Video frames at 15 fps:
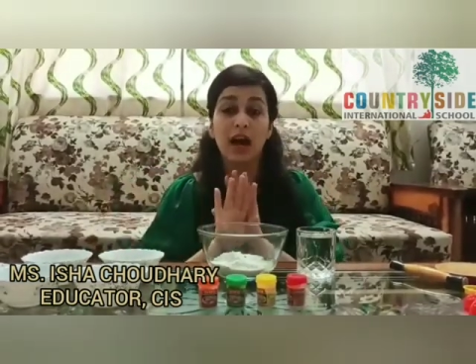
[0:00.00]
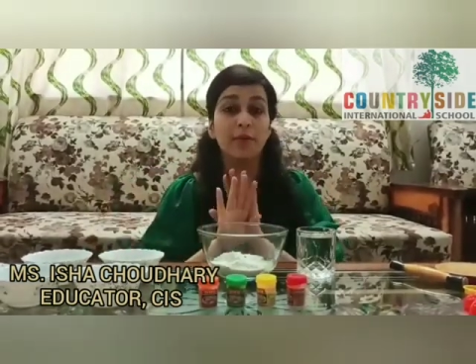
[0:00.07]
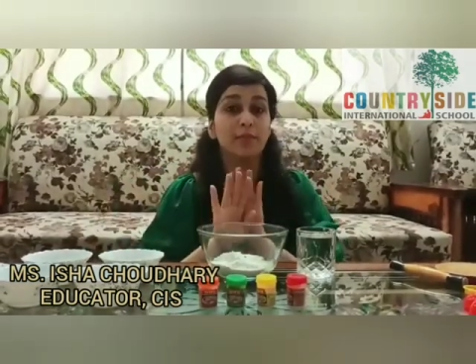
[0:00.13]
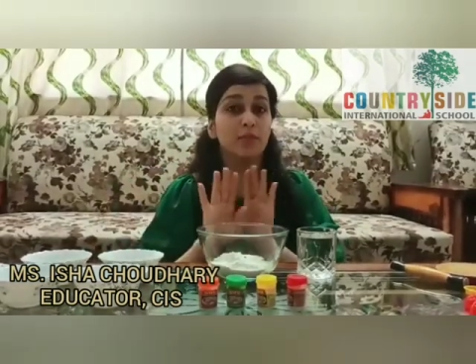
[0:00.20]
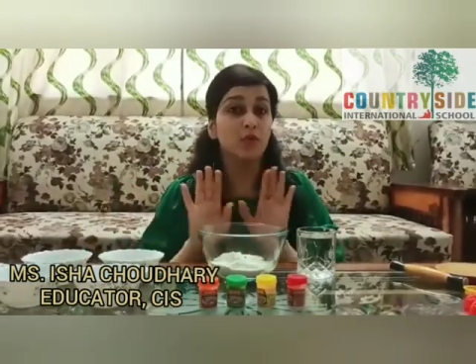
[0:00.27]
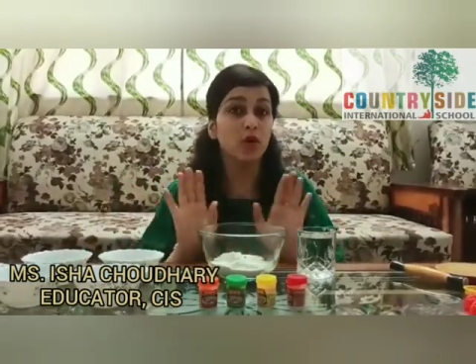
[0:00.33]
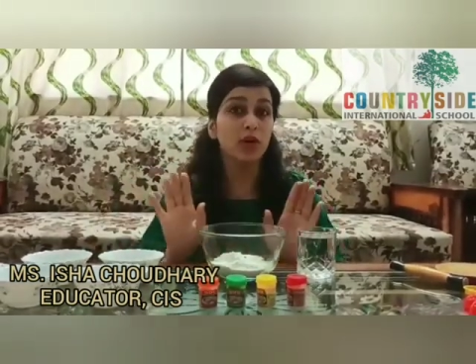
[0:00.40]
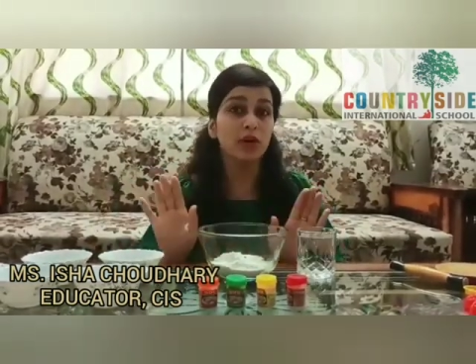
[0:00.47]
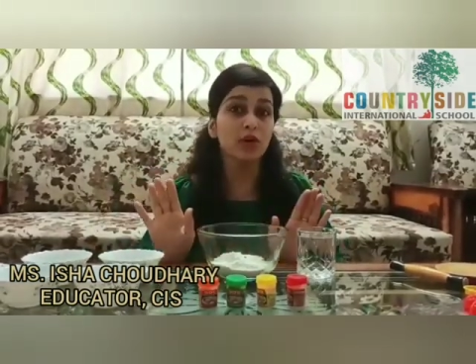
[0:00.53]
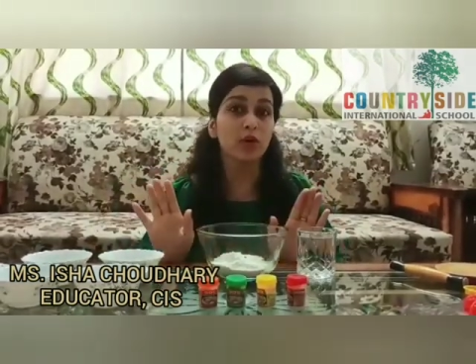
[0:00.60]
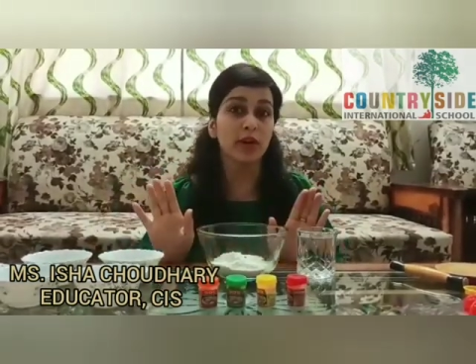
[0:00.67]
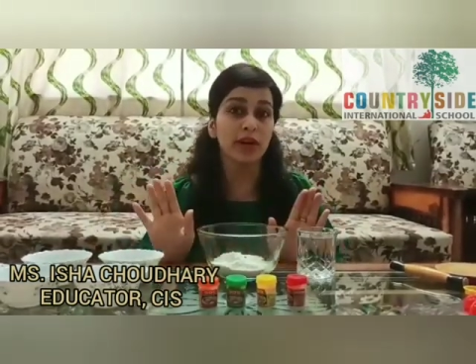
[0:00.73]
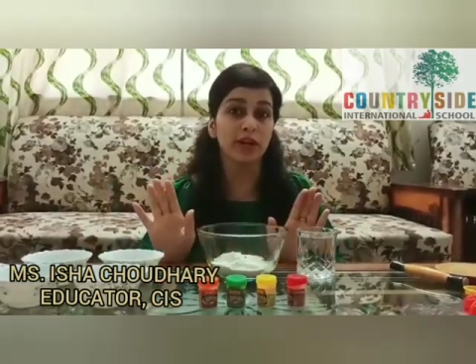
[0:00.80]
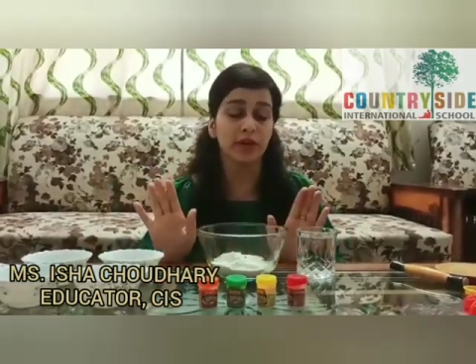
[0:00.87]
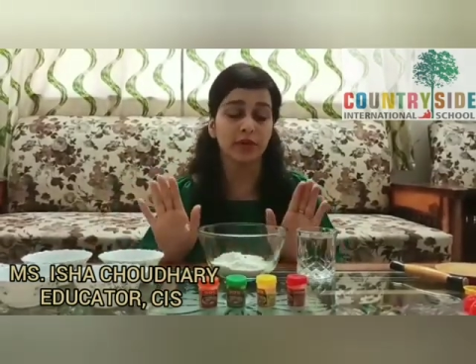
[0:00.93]
I'm
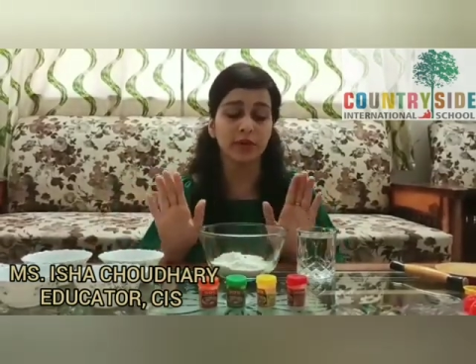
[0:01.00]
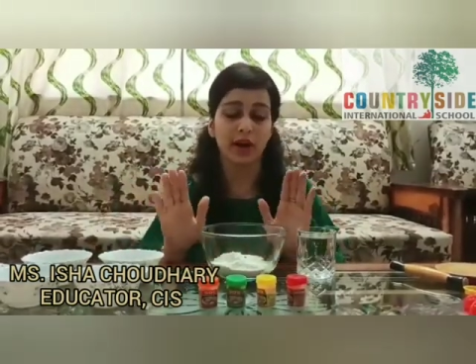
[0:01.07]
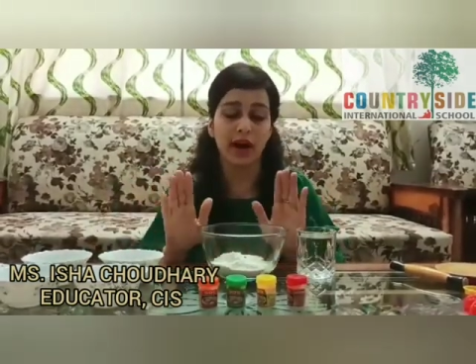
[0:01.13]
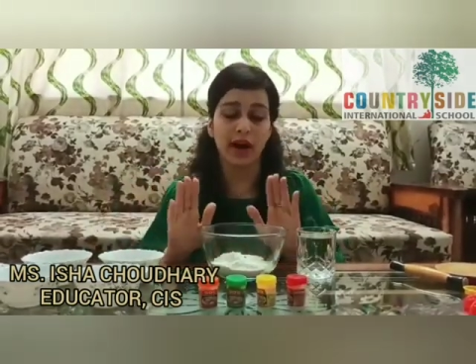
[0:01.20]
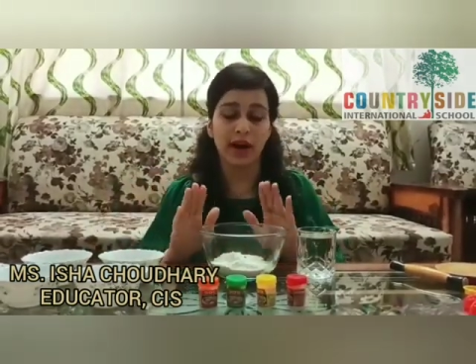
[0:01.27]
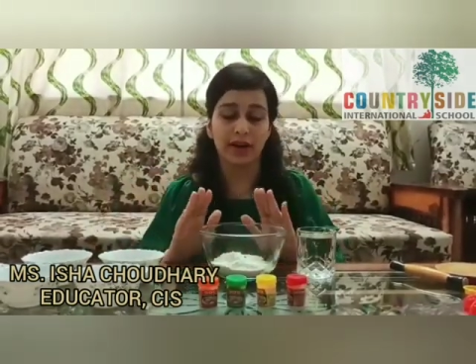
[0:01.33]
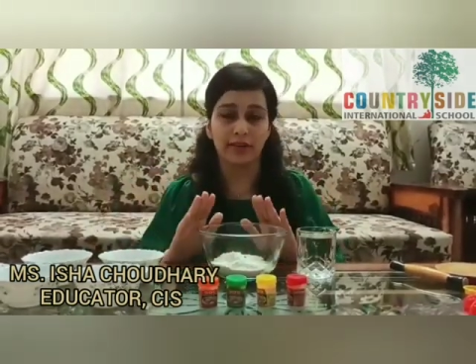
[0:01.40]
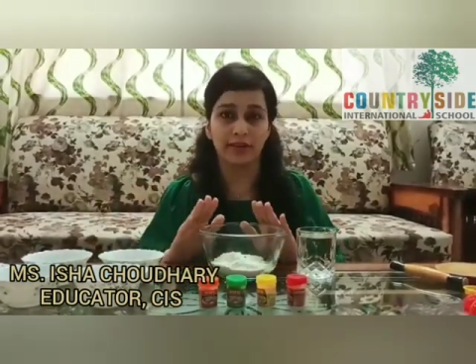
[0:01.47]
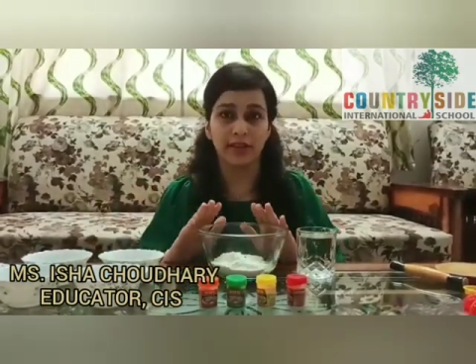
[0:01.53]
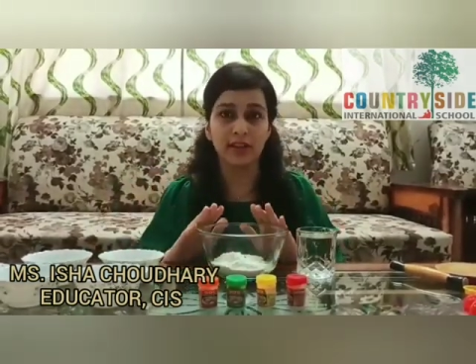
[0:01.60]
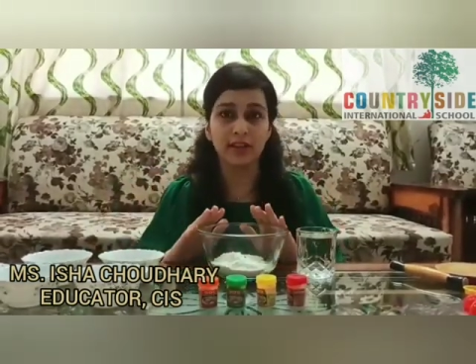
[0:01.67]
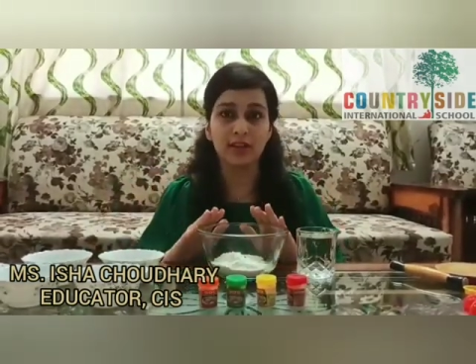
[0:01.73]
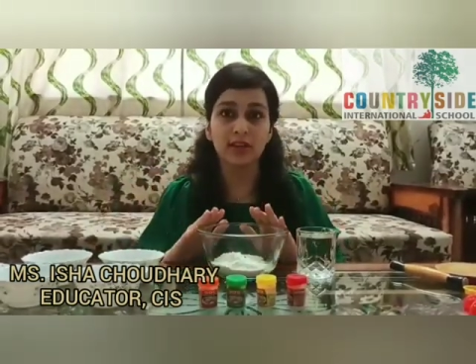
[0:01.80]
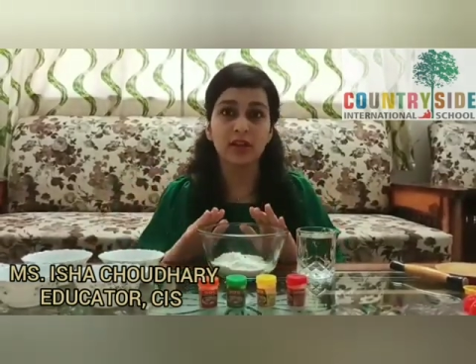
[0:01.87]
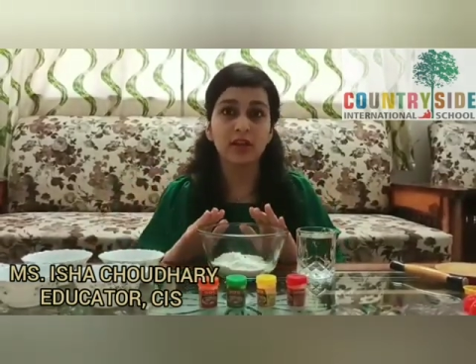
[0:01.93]
not going to add
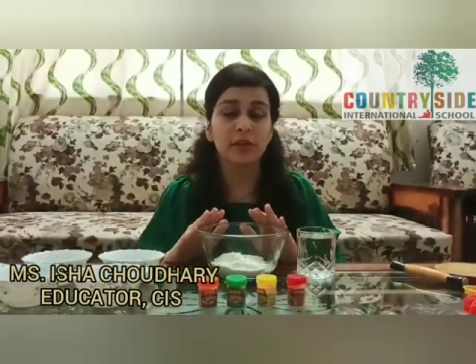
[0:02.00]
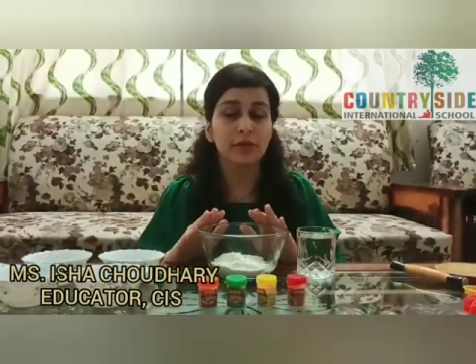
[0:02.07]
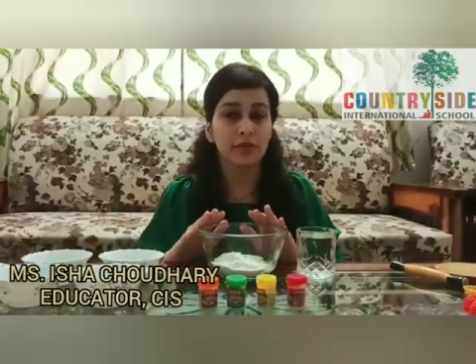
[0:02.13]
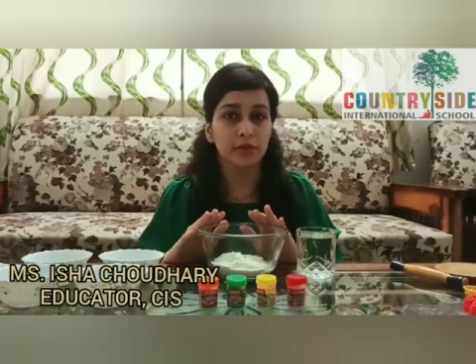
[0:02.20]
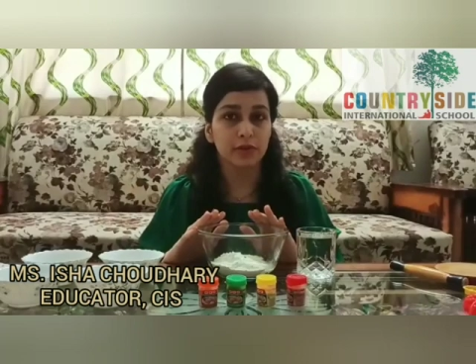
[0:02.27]
this